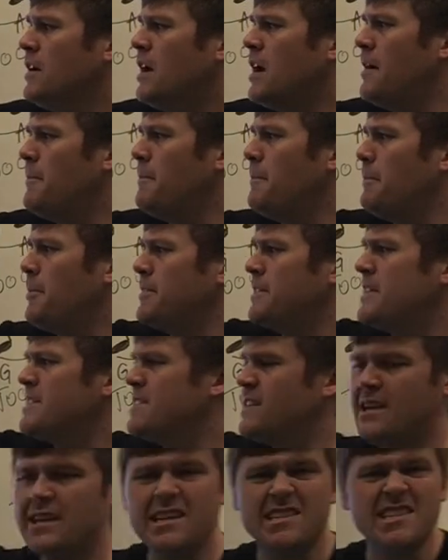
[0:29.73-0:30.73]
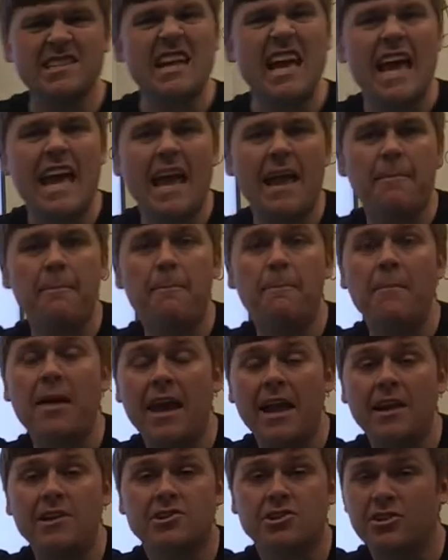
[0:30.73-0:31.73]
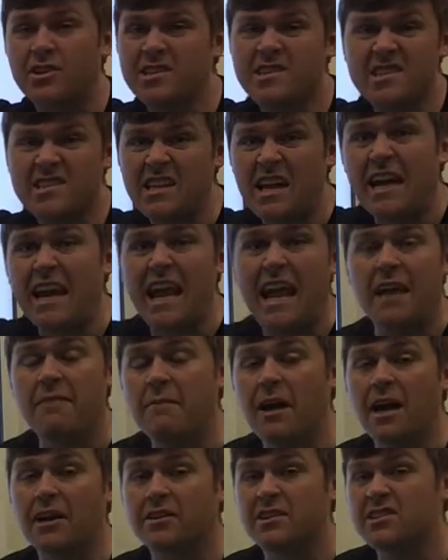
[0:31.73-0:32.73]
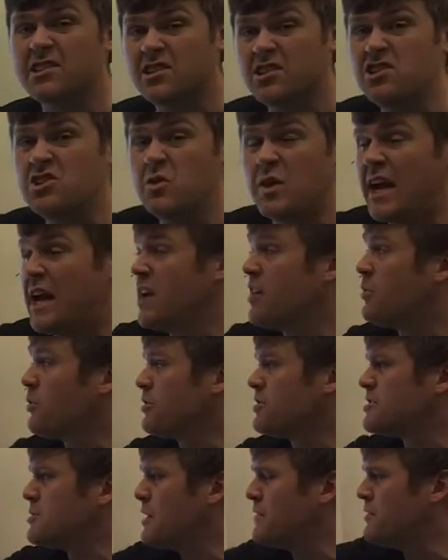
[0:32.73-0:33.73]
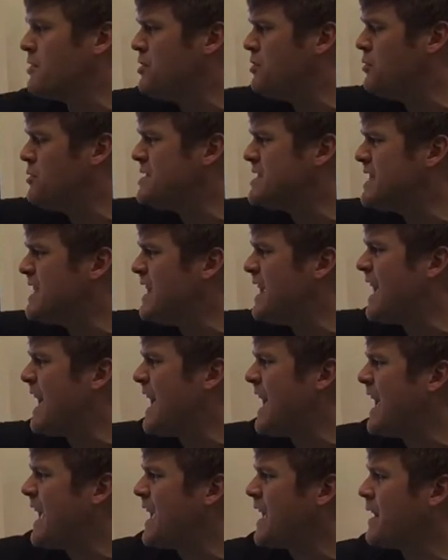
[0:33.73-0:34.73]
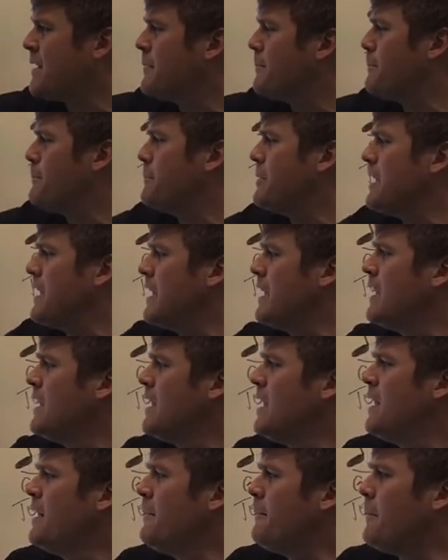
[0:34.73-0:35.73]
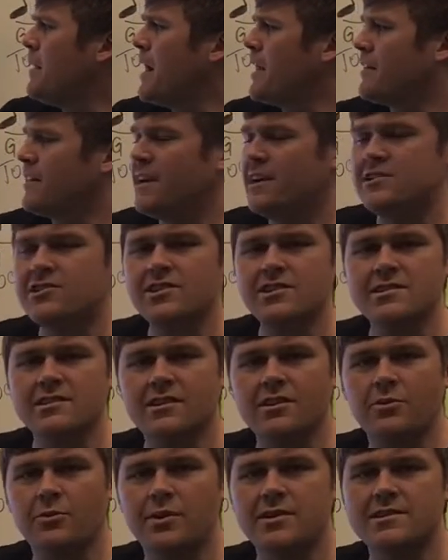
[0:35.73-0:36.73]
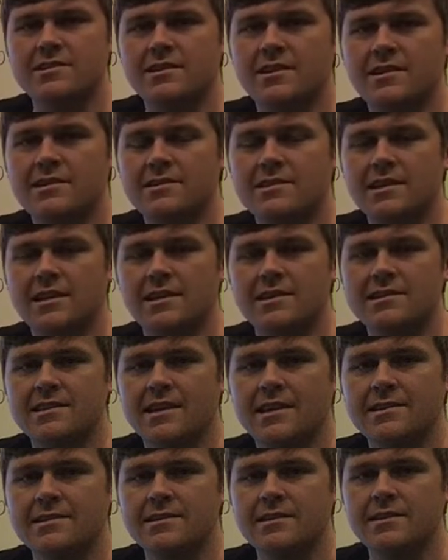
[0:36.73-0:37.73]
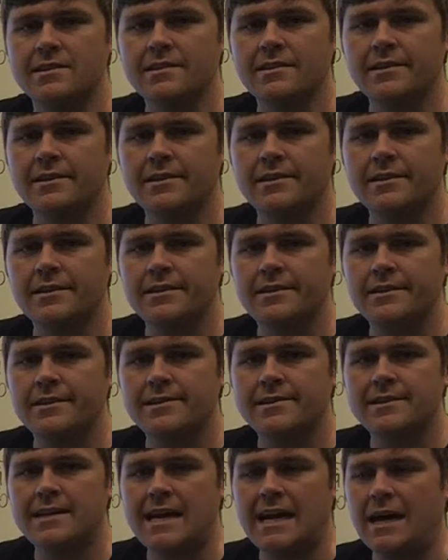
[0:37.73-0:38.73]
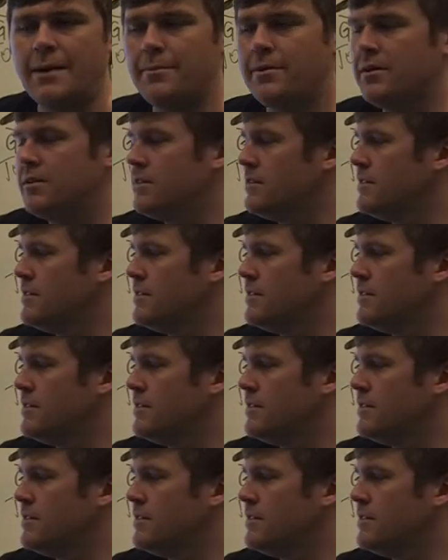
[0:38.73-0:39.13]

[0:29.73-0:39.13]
But this is A major. This is not A minor. It's a new A chord. So we have a new D, A, and B minor. It's just a coincidence that it says dab.